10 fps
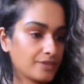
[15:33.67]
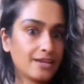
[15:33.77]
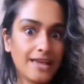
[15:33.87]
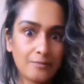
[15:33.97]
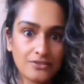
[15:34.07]

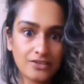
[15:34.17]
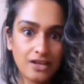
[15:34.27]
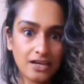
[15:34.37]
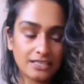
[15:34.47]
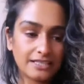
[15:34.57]
Chemistry
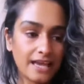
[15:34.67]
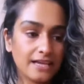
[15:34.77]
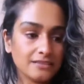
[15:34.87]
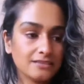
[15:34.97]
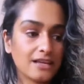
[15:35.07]
card
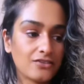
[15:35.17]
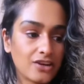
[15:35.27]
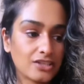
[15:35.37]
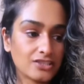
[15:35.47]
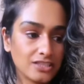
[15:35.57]
again. The
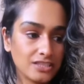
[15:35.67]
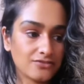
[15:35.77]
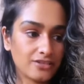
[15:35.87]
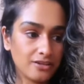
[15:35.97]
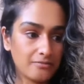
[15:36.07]
attraction is
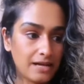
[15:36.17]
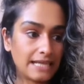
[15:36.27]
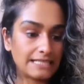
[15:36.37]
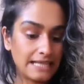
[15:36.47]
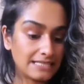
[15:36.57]
real.
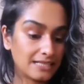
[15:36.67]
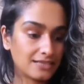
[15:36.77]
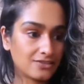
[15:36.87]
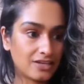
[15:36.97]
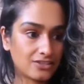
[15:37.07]
Magnetic
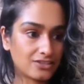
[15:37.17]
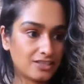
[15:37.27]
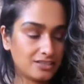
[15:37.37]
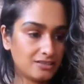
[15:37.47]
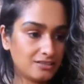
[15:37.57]

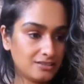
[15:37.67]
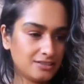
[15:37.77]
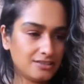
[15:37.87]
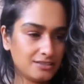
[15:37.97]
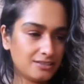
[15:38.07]
attraction.
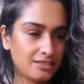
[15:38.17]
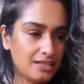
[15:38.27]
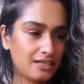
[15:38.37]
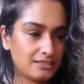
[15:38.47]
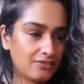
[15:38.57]

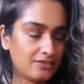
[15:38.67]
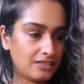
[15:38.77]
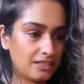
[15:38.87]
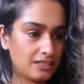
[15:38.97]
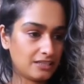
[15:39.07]
Yeah,
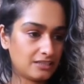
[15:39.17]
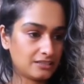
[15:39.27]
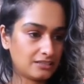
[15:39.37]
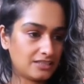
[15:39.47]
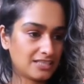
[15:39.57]
definitely.
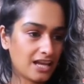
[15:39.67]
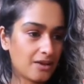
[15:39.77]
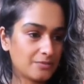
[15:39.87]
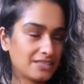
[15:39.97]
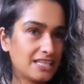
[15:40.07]
It's like
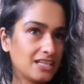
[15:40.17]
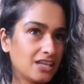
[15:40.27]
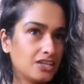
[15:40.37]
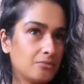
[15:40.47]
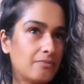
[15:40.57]
I'm seeing
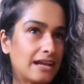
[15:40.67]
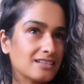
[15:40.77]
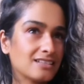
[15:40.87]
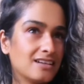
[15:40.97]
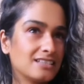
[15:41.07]
like you're
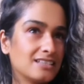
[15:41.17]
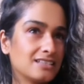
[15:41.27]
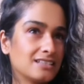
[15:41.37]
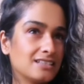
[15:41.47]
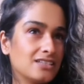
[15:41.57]
magnetizing
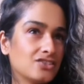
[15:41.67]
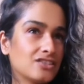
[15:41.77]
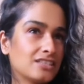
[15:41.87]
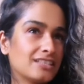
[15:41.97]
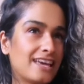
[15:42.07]
each other
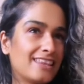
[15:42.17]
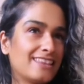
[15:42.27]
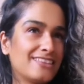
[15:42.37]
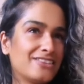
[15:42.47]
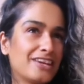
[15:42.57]
together, and
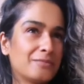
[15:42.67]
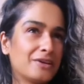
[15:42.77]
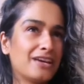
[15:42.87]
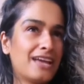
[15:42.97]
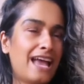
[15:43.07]
then you're like, but
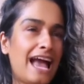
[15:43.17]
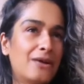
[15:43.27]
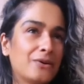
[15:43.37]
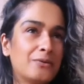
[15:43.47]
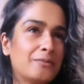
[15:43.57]
how
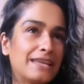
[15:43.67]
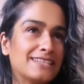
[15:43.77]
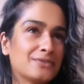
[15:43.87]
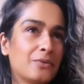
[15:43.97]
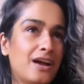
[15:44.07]
can we make
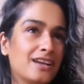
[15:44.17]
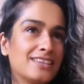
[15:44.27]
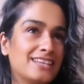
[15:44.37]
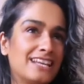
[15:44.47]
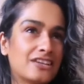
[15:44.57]
this work? And
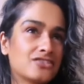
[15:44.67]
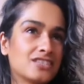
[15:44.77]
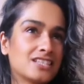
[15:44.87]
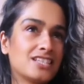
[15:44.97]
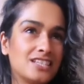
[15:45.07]
the
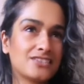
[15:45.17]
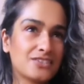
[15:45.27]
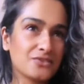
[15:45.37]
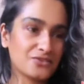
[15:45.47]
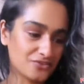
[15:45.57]
electricity is so
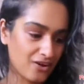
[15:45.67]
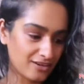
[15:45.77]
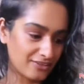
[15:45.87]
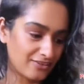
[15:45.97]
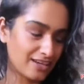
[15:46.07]

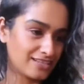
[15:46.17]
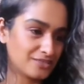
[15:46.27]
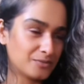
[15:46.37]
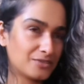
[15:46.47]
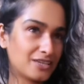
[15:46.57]
strong, right? It's
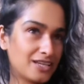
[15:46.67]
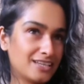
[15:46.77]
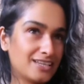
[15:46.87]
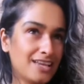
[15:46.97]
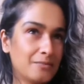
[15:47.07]
almost like
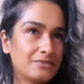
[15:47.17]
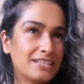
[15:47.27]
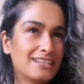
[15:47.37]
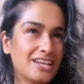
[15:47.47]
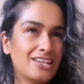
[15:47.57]
seeing
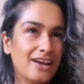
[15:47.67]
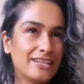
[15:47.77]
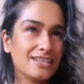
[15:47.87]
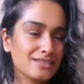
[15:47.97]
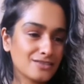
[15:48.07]
like a
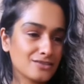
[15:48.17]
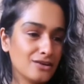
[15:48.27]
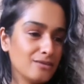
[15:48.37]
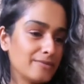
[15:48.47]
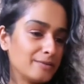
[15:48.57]
lightning
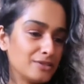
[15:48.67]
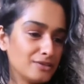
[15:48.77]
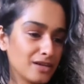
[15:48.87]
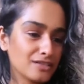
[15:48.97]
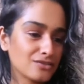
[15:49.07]
storm. Maybe you
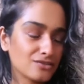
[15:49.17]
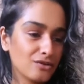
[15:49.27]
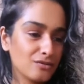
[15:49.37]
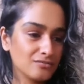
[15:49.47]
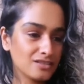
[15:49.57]
like
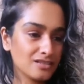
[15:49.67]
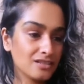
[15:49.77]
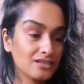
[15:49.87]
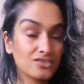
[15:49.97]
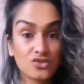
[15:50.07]
storms.
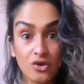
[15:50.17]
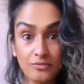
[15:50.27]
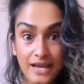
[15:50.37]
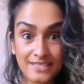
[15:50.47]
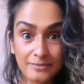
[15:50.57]
Storm,
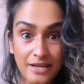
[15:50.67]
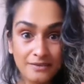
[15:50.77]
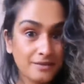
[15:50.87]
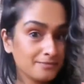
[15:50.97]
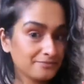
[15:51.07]
X-Men.
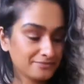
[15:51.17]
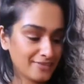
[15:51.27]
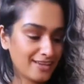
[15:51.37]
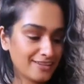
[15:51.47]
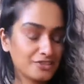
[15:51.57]

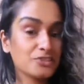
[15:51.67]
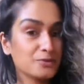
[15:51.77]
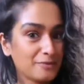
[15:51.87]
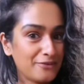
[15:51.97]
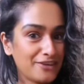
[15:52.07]
She was
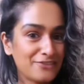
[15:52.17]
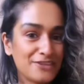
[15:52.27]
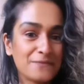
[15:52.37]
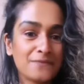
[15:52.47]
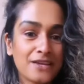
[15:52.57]
my
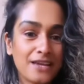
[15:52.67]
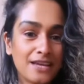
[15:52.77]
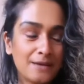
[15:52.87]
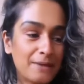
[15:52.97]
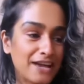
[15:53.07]
favorite.
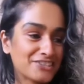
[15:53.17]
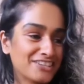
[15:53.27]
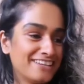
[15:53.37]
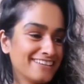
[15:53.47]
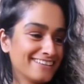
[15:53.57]
Passion
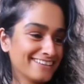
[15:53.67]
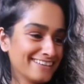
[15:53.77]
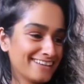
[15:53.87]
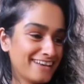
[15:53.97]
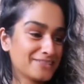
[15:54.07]

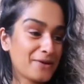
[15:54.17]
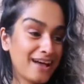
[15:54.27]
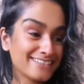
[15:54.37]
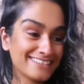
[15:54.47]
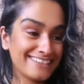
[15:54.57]
as
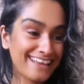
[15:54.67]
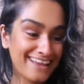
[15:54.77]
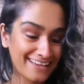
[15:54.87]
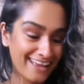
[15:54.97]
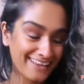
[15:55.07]
well. See that
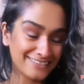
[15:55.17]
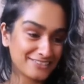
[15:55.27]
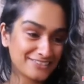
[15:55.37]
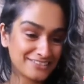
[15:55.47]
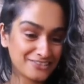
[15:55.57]
again?
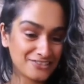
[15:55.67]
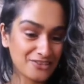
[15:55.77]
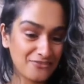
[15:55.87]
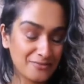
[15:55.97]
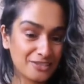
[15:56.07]
This is just
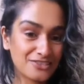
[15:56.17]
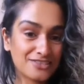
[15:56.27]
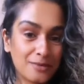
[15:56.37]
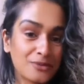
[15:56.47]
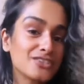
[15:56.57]
confirmation of
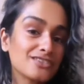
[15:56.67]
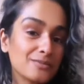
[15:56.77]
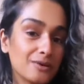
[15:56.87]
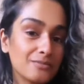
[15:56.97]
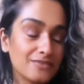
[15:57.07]
separation at the
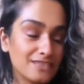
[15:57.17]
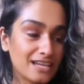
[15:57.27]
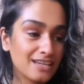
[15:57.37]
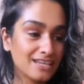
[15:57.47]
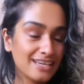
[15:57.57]
bottom of the deck.
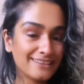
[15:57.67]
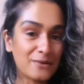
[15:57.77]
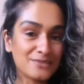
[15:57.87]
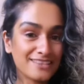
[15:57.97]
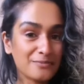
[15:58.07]
That
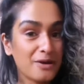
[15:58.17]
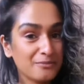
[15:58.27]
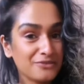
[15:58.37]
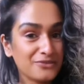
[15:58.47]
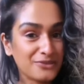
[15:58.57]
was at the bottom
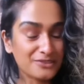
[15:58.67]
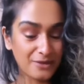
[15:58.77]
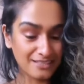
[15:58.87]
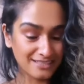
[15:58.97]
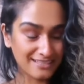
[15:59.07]
before, so I
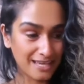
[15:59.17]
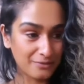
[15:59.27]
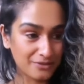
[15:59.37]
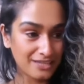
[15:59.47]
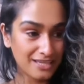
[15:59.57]
didn't say,
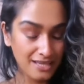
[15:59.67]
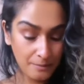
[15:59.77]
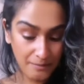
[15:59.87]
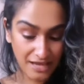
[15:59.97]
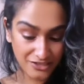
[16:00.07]
but
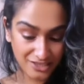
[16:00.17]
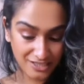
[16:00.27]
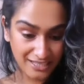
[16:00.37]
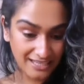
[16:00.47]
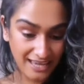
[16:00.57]
passion
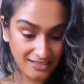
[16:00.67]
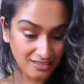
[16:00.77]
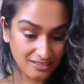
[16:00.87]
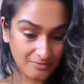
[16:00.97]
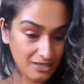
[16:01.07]
again.
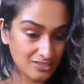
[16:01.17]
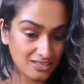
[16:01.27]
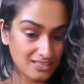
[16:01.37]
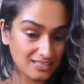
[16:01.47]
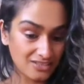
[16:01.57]
Lots of passion in
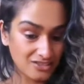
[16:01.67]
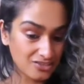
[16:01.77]
this energy.